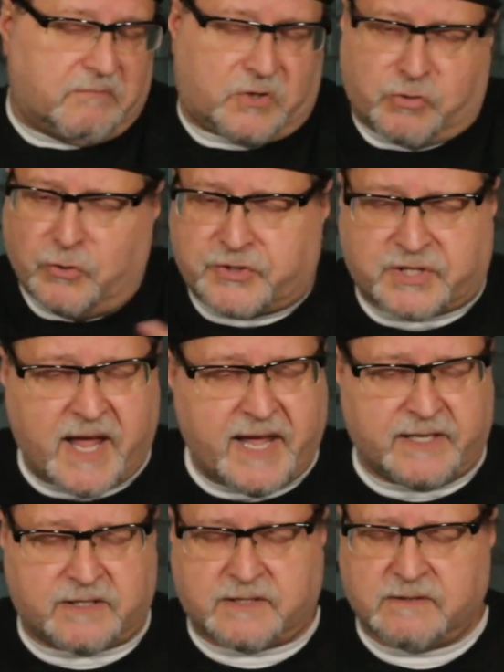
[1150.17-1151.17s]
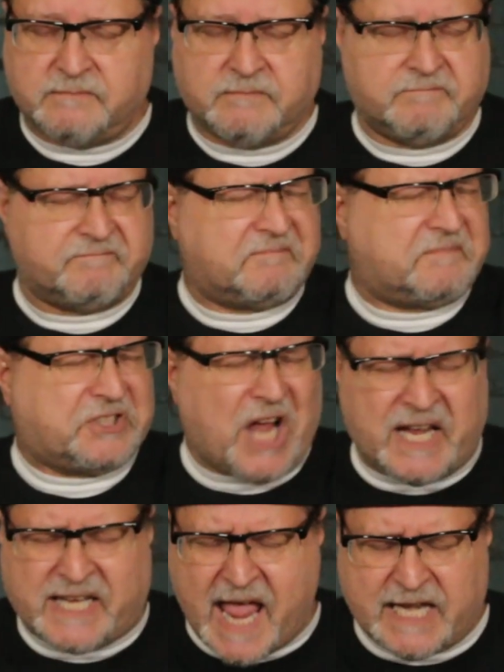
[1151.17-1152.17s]
Crusades,
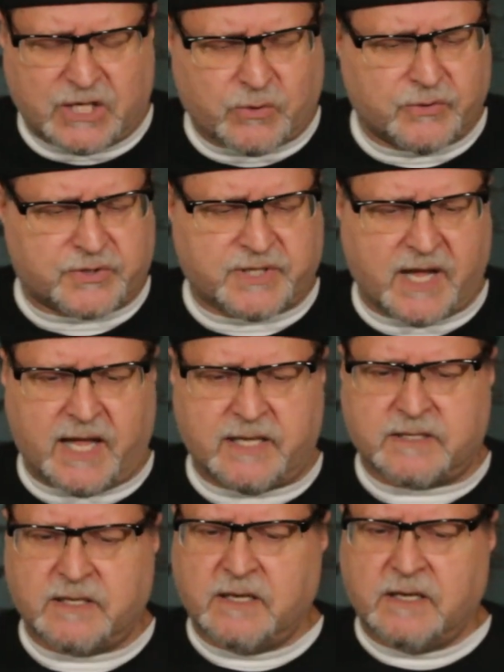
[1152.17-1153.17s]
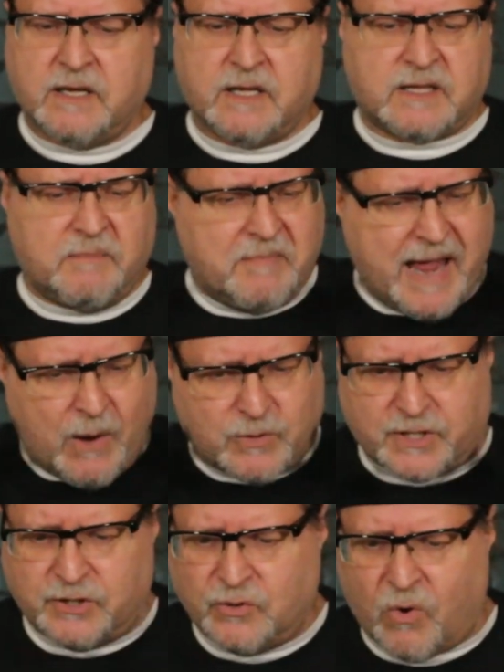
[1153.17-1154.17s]
gigantic crusades. The man was
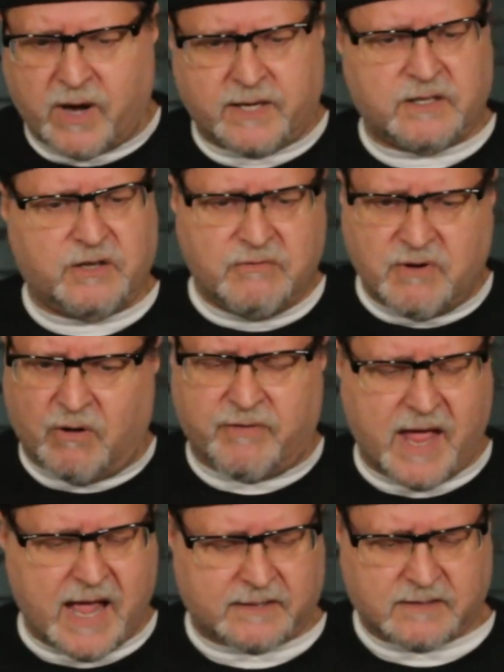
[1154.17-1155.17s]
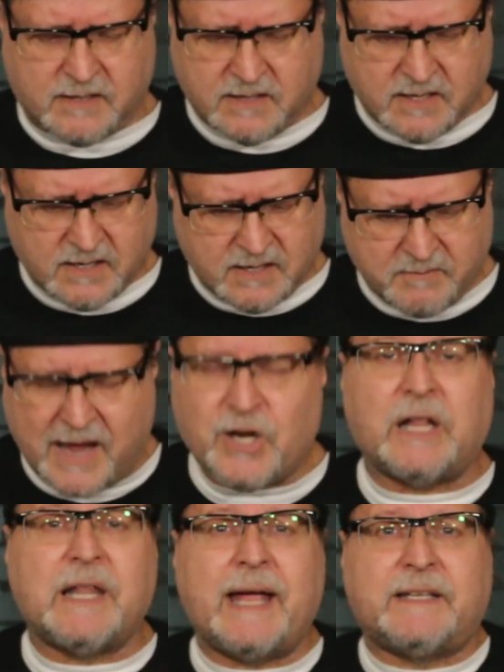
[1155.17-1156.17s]
anointed. You know that. May
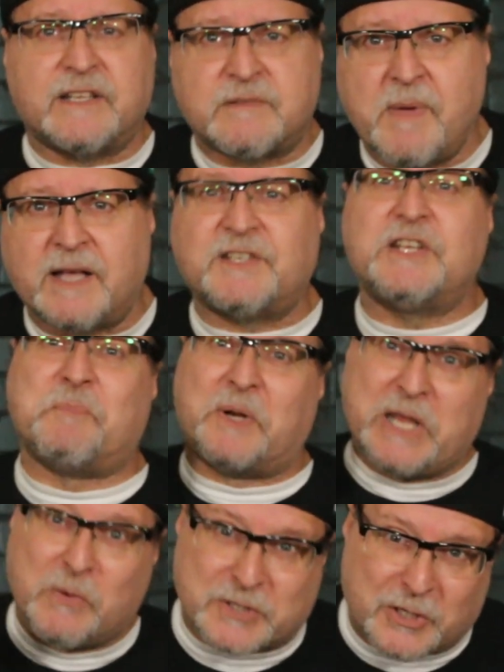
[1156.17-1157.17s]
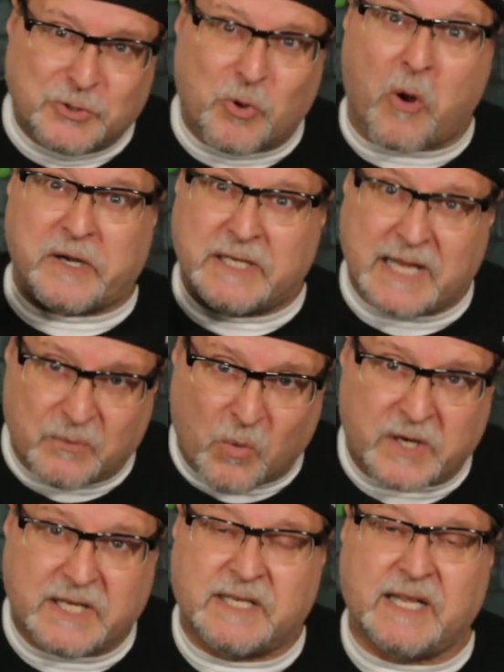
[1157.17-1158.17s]
not like this message, but he was anointed in
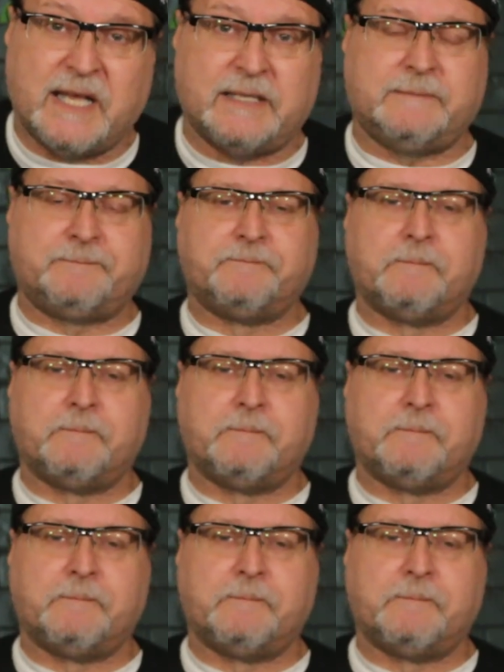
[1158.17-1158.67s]
what he did.